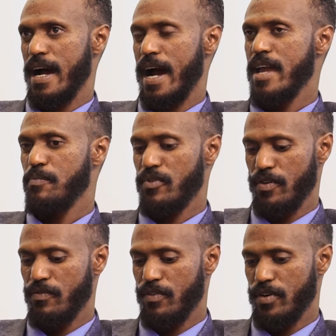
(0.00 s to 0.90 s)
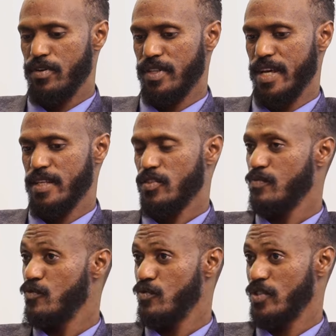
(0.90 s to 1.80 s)
I prefer the
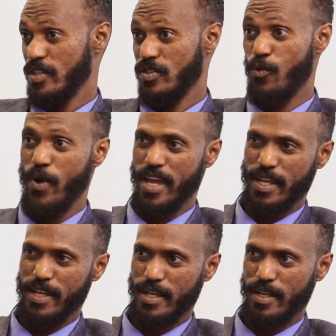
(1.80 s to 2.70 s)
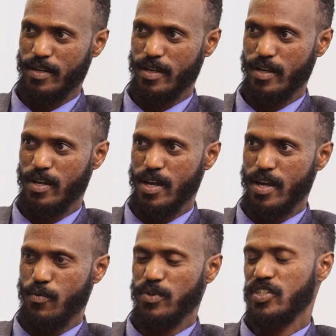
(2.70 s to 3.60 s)
smoothest way,
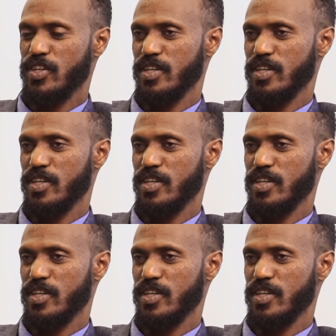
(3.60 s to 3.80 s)
which